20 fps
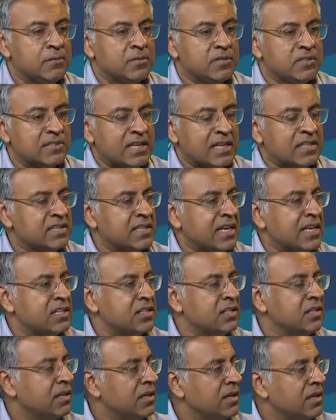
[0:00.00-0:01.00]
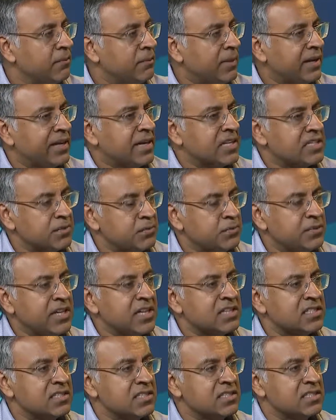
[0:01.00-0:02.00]
sensation may get some
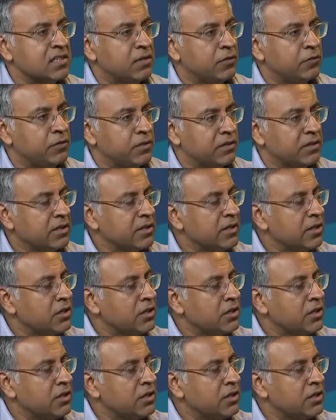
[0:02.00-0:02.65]
chest discomfort.